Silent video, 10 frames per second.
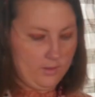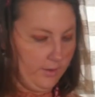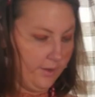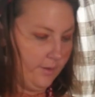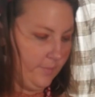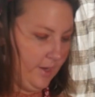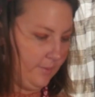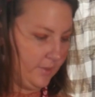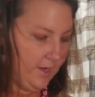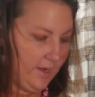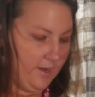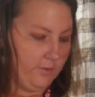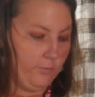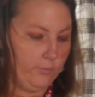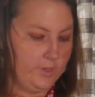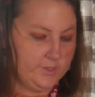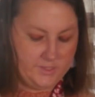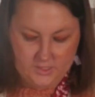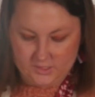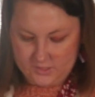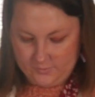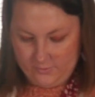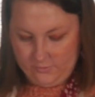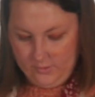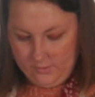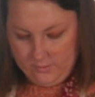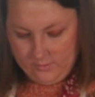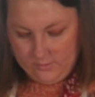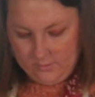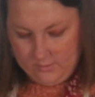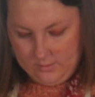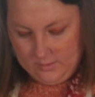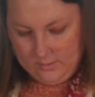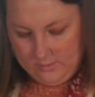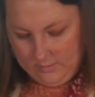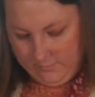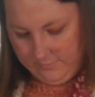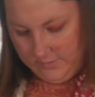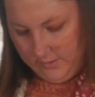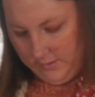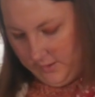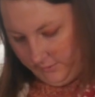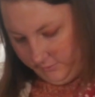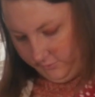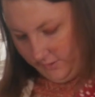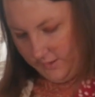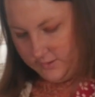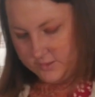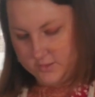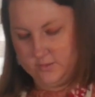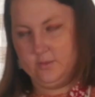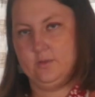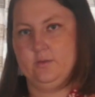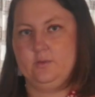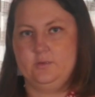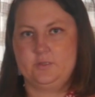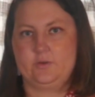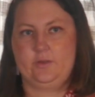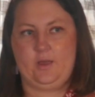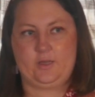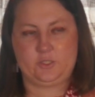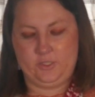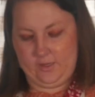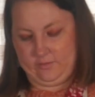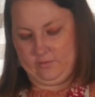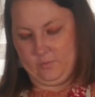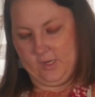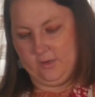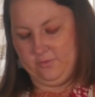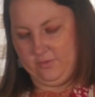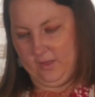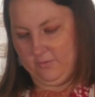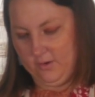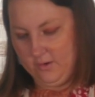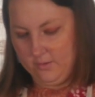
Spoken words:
I'm gonna add 1 teaspoon of vanilla extract, so it actually has some kind of flavor.